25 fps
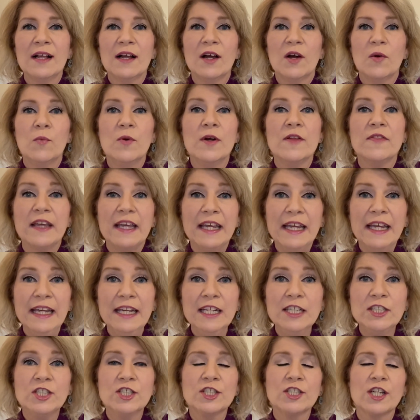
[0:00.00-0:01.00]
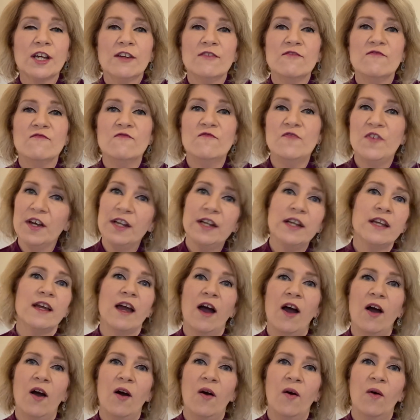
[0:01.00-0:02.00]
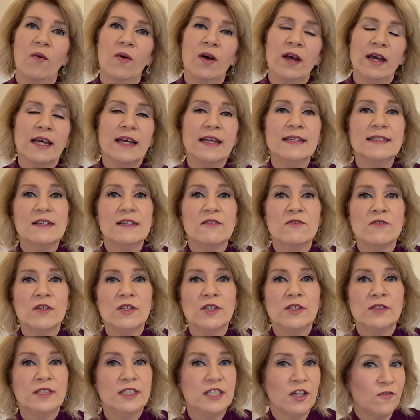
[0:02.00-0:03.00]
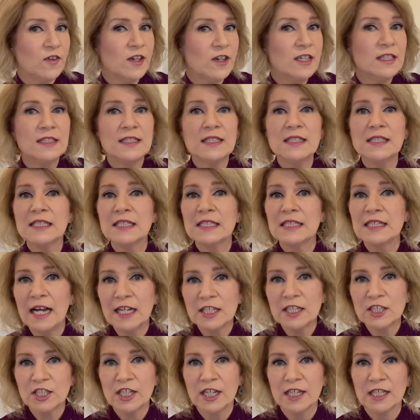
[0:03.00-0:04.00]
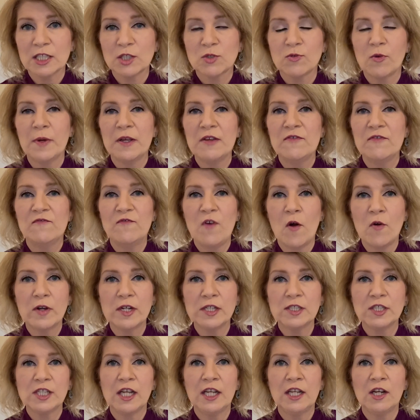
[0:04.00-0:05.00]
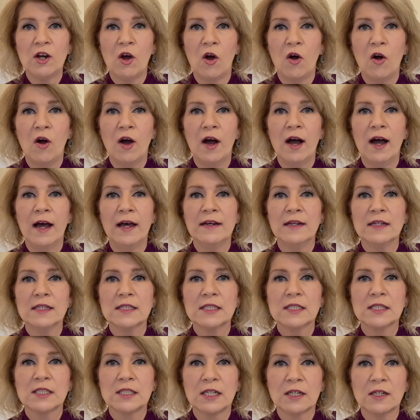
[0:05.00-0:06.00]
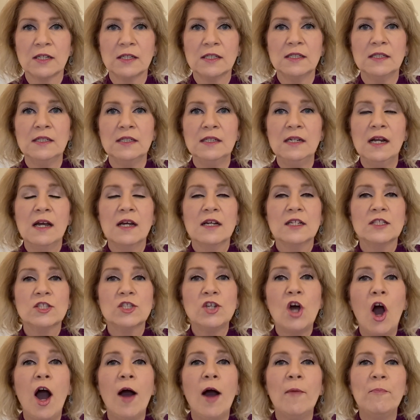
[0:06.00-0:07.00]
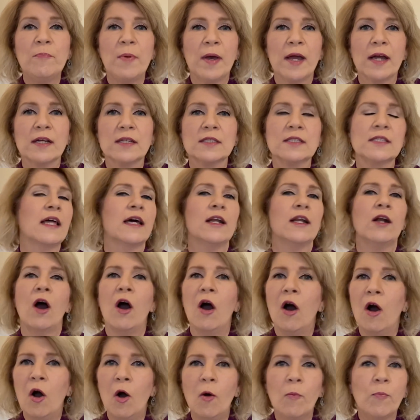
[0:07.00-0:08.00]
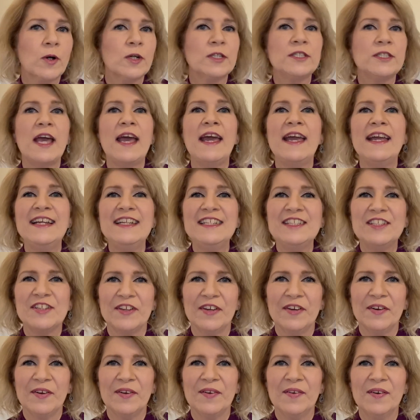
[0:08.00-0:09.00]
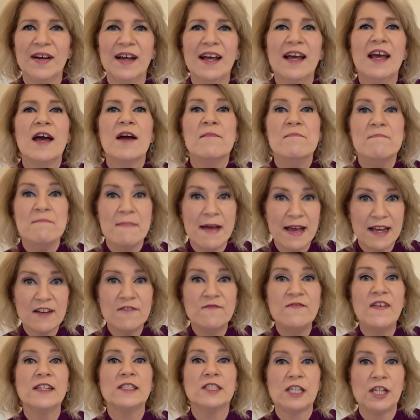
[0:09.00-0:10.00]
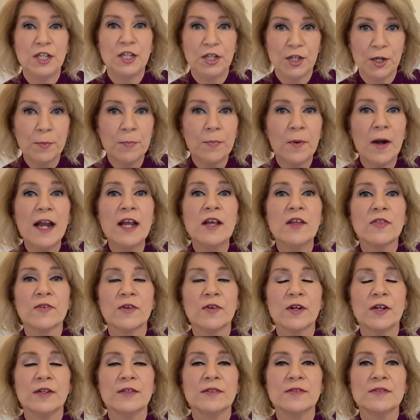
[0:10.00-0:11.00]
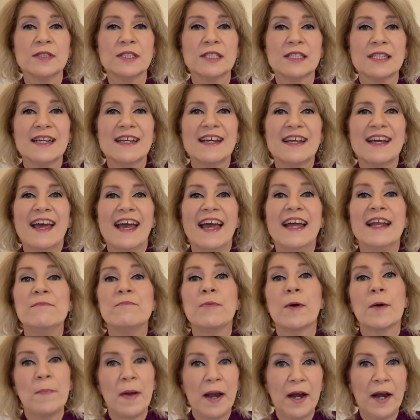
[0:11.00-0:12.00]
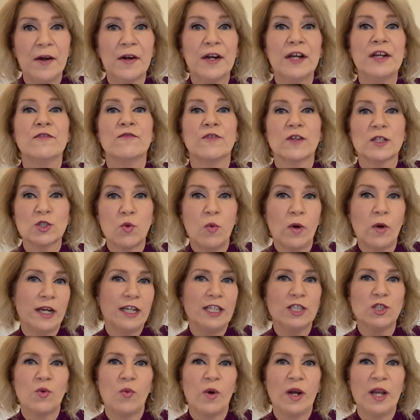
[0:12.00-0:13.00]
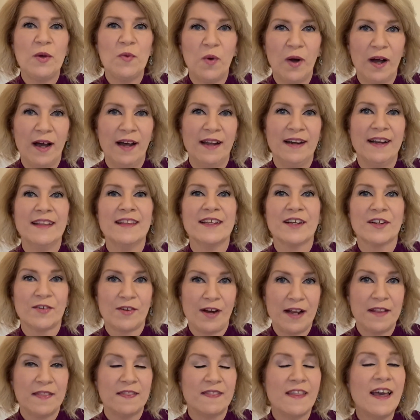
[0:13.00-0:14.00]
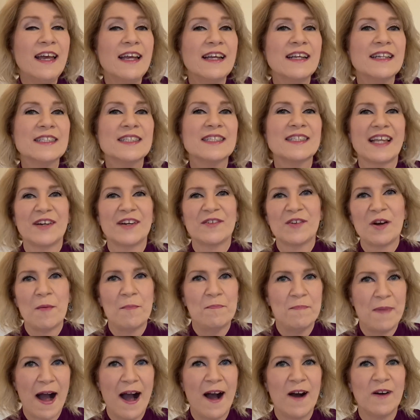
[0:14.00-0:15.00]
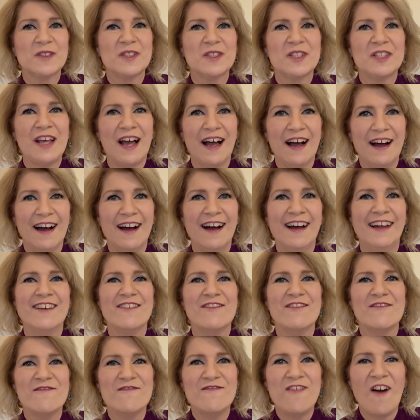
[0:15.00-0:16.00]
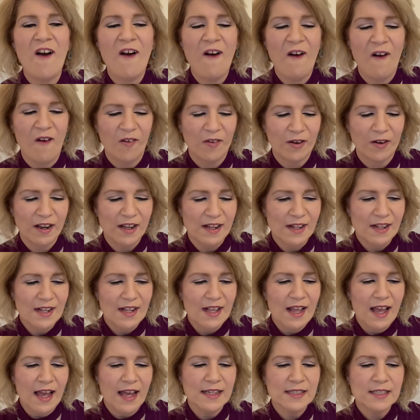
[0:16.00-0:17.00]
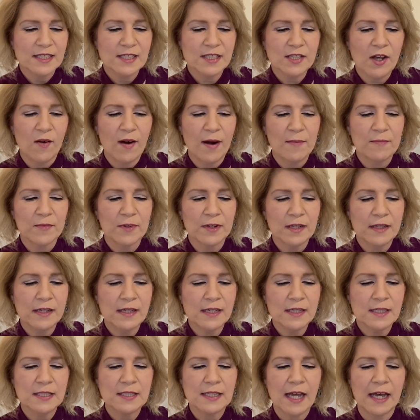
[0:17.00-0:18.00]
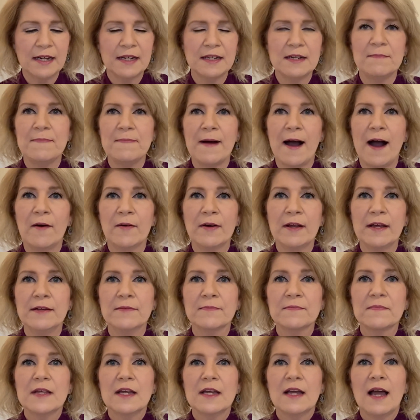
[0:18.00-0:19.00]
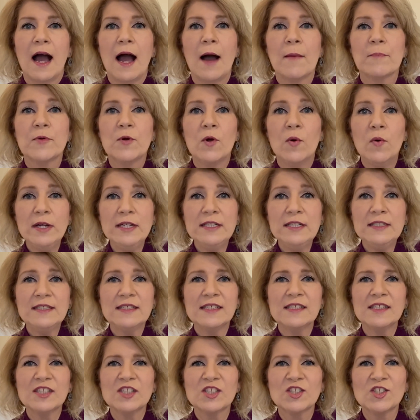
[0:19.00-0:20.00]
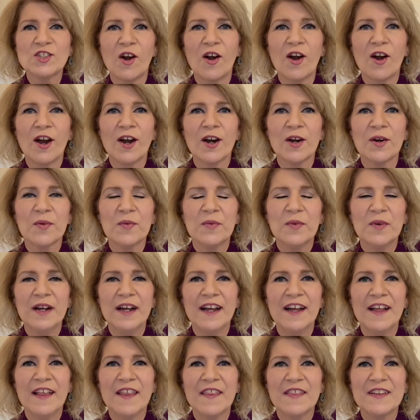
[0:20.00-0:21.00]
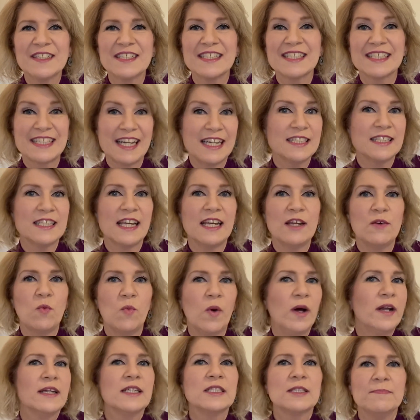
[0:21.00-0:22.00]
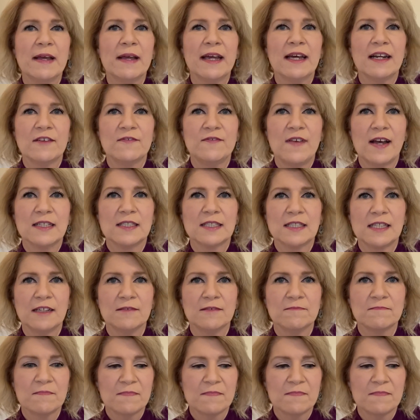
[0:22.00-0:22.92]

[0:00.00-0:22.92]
with each video, and different discussions will be focusing on certain topics that all pertain to manifesting your breakthroughs and preparing for 2021 and the great things that are about to unfold. And so I'm really excited about it. I'm going to start with discussing what is manifesting.